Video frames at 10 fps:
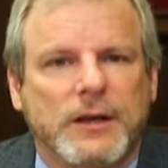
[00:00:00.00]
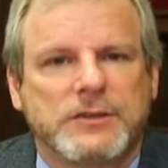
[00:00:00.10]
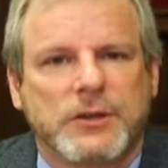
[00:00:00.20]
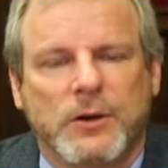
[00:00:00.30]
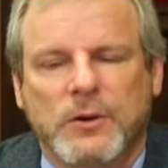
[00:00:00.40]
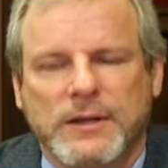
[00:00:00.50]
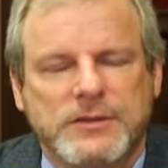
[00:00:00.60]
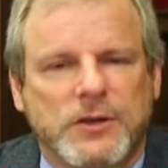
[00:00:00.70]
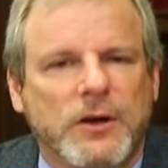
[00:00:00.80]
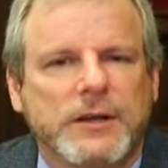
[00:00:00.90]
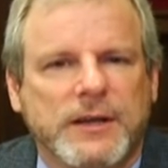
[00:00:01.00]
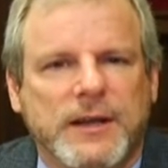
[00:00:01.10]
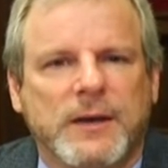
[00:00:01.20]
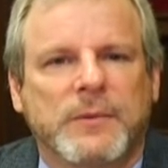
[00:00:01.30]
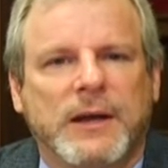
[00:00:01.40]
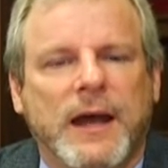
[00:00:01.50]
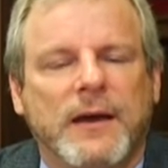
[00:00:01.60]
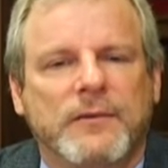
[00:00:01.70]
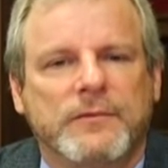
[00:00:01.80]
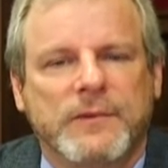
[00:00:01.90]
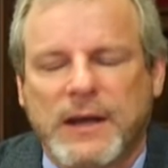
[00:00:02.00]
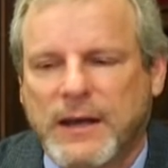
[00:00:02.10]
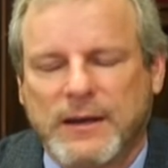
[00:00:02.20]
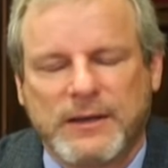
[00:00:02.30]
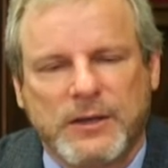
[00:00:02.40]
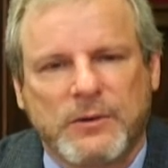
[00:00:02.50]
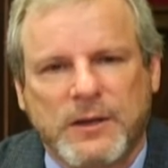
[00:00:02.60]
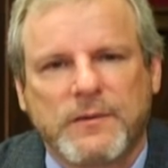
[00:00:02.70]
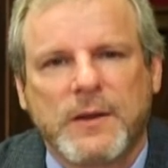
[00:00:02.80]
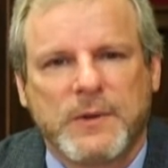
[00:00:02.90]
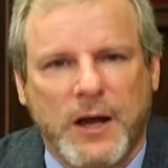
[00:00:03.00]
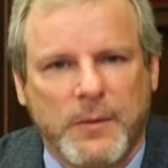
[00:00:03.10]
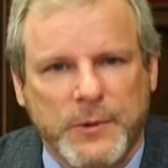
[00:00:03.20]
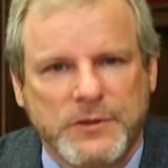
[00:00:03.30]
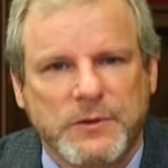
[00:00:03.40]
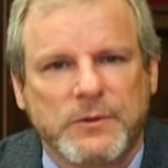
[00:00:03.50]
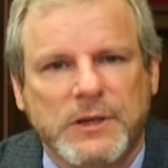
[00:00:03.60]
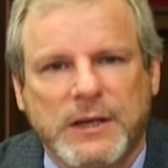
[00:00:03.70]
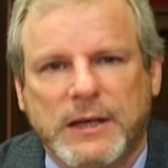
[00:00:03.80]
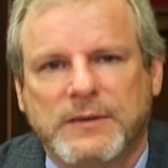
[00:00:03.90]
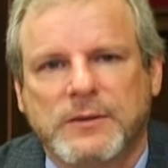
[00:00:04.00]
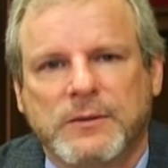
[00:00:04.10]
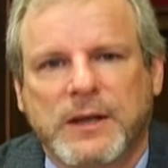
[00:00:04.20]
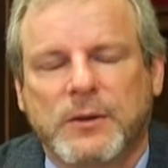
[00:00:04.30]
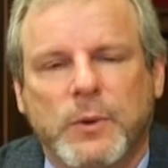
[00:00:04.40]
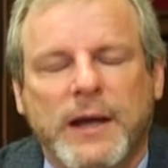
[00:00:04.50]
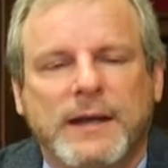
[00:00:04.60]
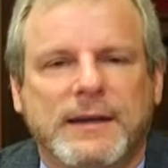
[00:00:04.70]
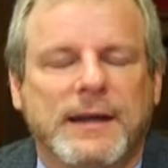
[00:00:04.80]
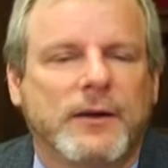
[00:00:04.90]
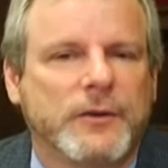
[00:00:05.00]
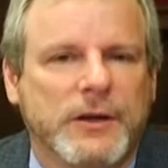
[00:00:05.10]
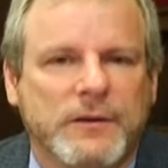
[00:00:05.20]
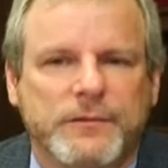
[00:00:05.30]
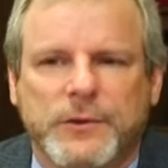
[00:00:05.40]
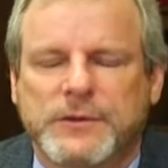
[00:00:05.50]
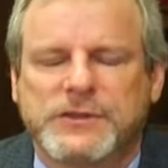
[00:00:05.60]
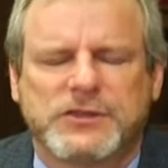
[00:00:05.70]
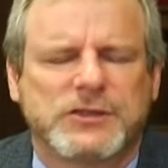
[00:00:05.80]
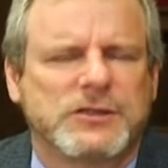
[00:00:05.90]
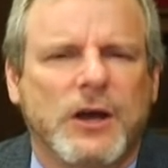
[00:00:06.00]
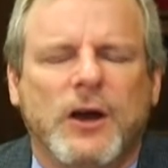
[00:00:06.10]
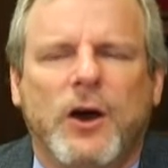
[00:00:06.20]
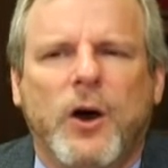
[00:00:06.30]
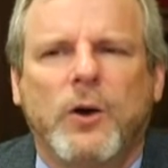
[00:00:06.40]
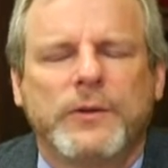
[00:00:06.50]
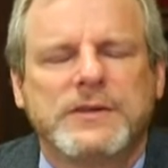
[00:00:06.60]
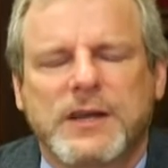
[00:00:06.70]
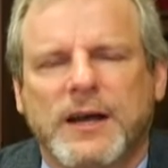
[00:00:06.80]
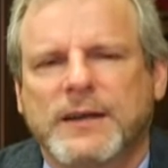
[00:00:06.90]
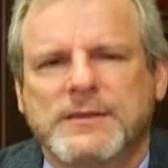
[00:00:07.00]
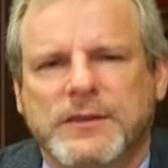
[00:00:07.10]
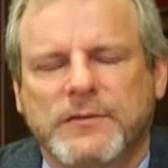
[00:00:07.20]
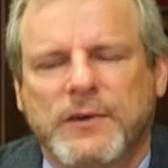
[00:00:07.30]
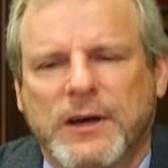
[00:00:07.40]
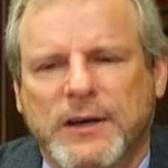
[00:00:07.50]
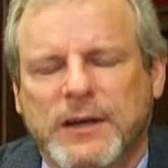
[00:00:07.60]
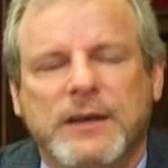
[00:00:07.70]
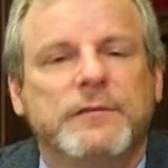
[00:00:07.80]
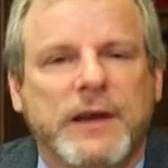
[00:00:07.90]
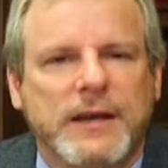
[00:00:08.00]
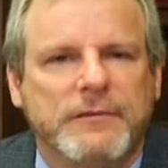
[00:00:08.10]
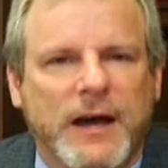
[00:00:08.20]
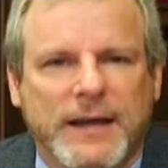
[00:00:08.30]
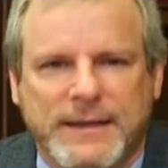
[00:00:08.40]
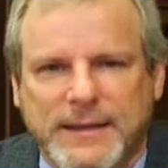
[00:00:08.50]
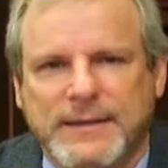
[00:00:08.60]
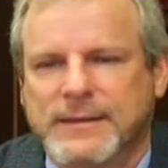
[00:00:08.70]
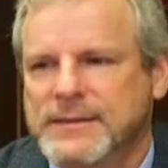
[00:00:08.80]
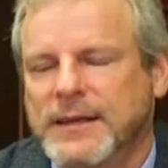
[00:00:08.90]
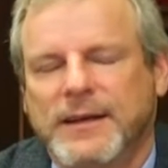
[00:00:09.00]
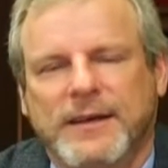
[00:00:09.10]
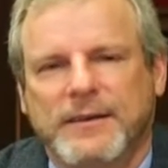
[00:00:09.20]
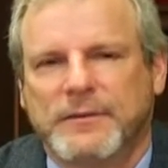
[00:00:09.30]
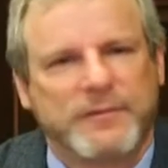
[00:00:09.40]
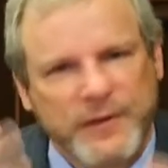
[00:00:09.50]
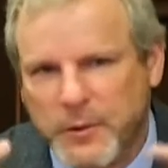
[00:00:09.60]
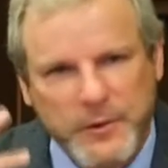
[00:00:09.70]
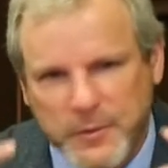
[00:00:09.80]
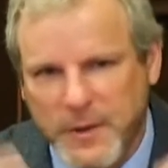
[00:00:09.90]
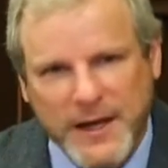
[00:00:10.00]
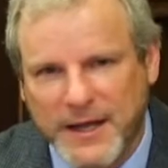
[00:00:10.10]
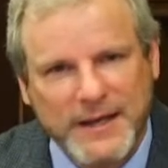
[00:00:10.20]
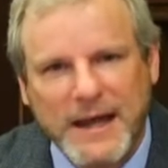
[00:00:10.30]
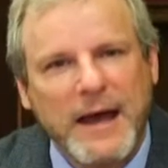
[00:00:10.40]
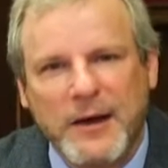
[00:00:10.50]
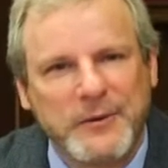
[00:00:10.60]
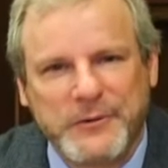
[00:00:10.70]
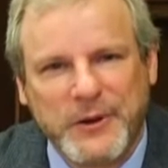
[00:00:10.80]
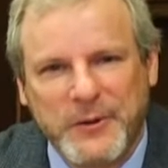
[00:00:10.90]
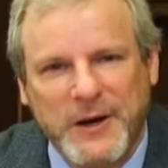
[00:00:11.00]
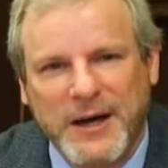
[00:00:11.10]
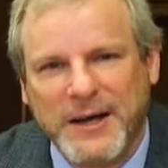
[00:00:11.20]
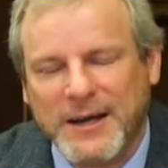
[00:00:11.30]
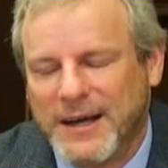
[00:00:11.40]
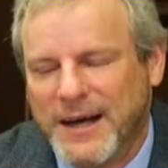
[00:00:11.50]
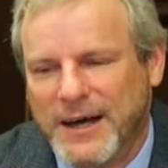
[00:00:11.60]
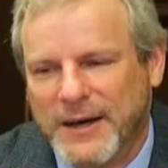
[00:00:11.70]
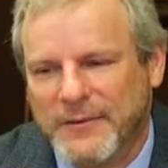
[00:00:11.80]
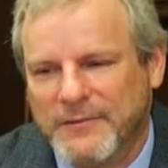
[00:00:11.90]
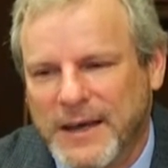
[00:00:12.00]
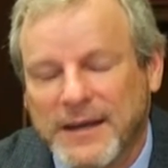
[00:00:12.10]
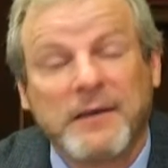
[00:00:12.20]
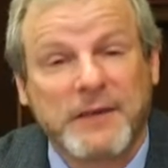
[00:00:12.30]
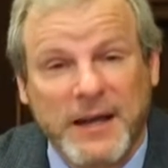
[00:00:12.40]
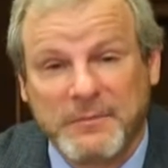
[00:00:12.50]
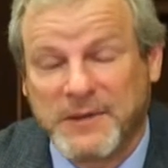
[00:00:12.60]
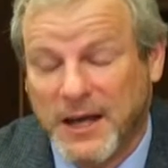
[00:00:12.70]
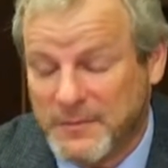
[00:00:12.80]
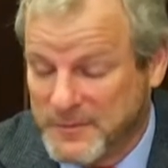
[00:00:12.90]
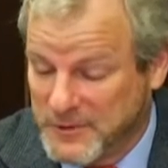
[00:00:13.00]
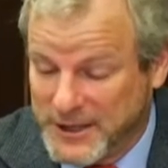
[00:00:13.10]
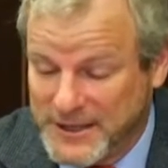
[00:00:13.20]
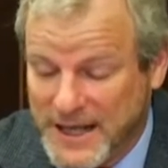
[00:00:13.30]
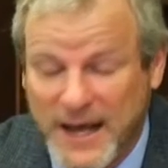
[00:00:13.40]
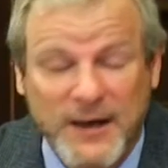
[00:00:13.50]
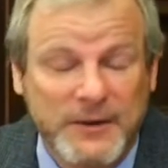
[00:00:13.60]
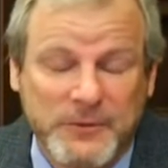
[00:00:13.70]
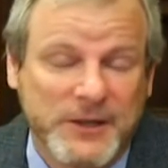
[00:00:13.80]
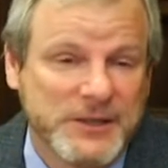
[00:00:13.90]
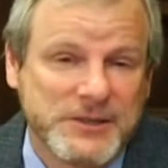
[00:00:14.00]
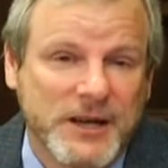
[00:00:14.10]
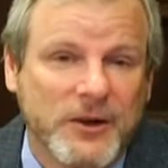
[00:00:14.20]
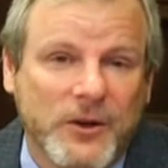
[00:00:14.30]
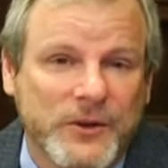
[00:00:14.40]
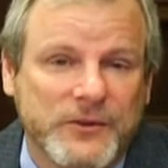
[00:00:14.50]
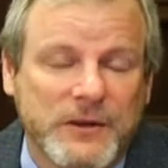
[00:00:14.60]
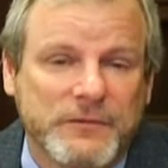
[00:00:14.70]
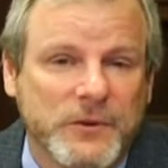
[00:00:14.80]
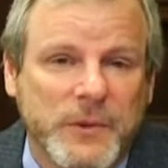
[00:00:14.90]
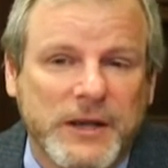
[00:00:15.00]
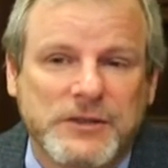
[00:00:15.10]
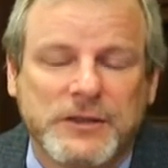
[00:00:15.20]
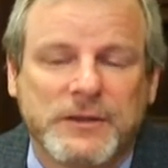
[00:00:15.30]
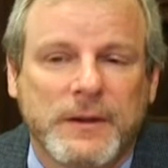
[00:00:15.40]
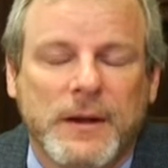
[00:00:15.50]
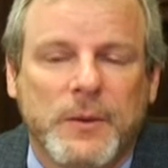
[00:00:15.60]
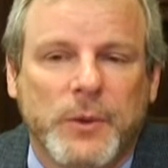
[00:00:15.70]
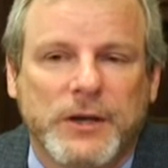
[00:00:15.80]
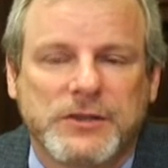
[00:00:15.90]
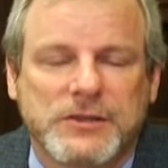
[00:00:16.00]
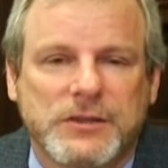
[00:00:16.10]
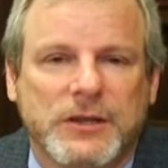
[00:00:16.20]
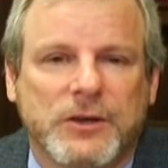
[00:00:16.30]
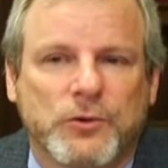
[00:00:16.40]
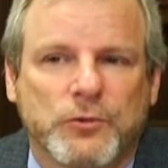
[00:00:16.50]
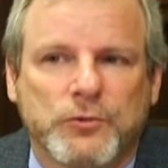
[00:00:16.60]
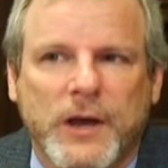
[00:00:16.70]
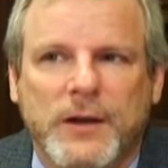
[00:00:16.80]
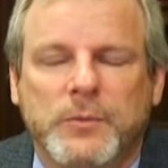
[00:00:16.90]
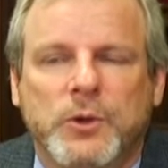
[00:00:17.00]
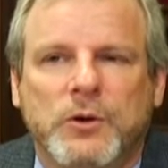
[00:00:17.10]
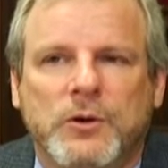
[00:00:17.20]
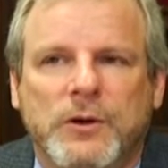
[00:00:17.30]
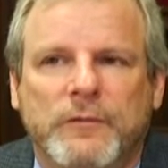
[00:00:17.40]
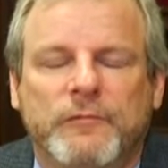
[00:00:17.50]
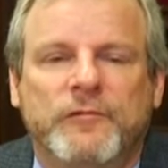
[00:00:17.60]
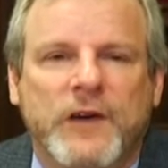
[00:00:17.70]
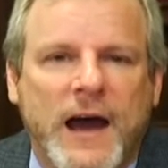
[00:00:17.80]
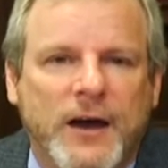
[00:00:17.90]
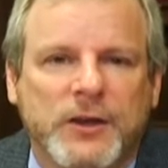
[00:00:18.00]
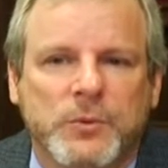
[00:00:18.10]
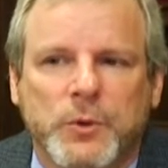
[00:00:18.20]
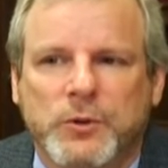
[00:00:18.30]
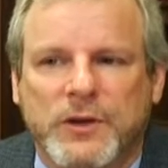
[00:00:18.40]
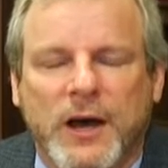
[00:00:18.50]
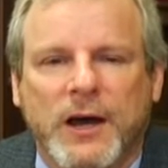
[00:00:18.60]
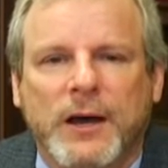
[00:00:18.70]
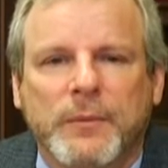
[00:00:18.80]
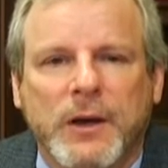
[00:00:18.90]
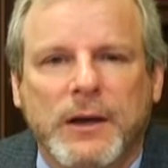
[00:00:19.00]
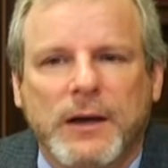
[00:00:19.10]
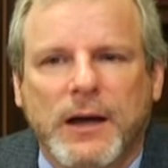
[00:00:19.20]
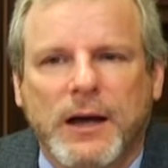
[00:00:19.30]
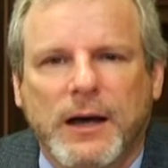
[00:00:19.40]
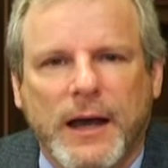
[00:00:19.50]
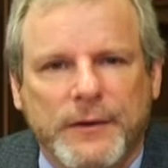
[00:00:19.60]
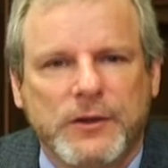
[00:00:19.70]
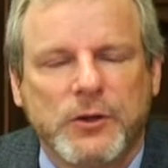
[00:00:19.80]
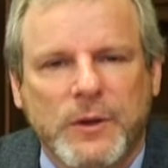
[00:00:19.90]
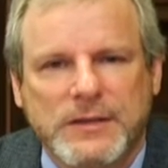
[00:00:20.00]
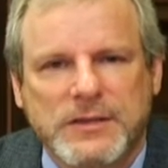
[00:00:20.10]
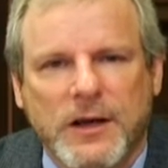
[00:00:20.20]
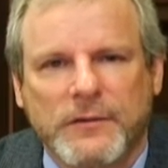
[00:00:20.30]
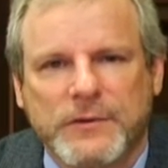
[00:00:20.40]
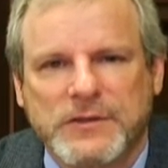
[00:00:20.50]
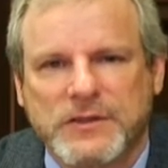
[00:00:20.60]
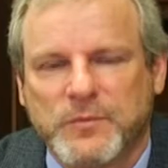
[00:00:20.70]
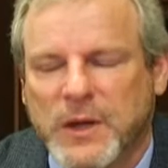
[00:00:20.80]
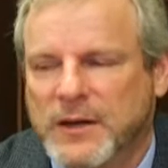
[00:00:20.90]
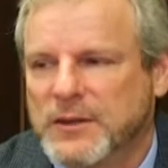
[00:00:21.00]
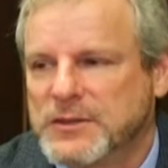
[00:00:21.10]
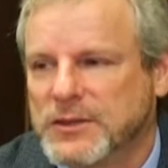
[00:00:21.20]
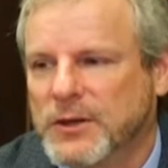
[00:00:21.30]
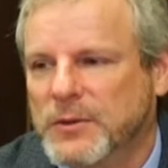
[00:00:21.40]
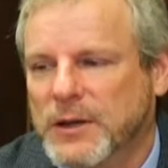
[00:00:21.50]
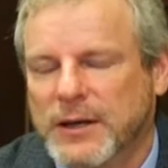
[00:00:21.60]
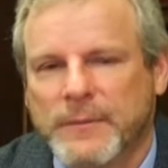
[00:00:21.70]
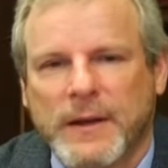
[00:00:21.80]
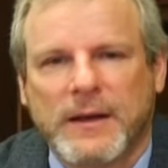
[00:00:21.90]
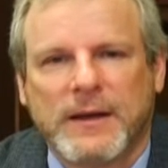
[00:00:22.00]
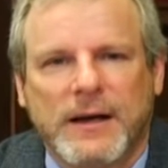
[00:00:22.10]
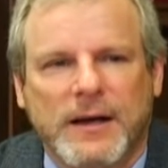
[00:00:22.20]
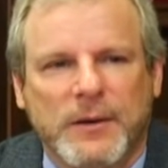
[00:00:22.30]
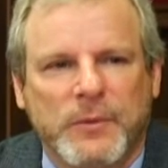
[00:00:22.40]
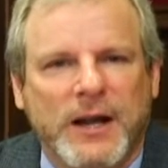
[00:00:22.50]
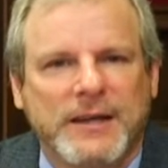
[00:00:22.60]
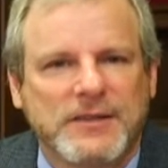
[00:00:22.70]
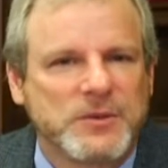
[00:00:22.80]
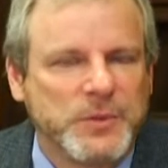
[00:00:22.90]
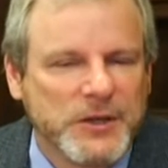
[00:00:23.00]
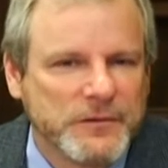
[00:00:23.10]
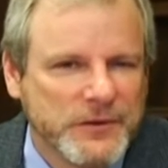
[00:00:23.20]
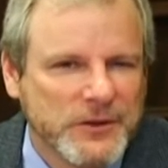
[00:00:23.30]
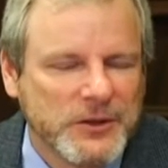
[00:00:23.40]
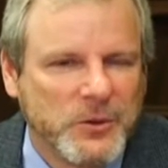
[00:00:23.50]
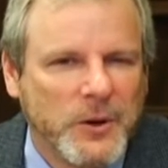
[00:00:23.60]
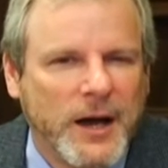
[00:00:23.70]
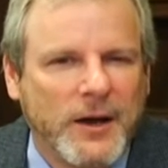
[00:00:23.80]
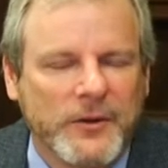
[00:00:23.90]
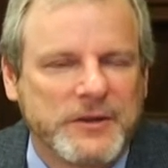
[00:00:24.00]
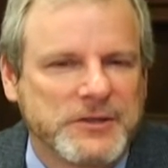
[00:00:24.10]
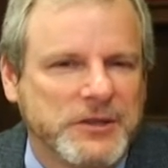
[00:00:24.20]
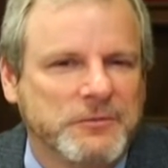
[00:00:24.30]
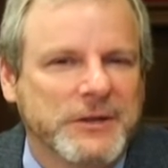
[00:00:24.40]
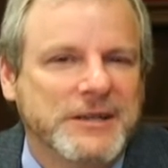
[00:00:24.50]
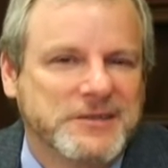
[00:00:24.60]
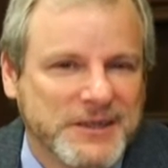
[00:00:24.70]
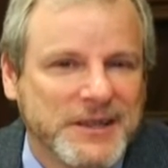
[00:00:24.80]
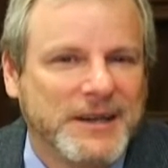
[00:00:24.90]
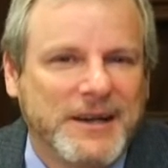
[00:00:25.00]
So let's target them and give them an opportunity to get away and get other influences. Just all these kinds of innovative ideas are flowing through my head now. So I've gotten written down, and we're going to share all this information. But just an incredible, valuable time at the U.S. Conference of Mayors. So when I disappear for a little while, there's a good reason.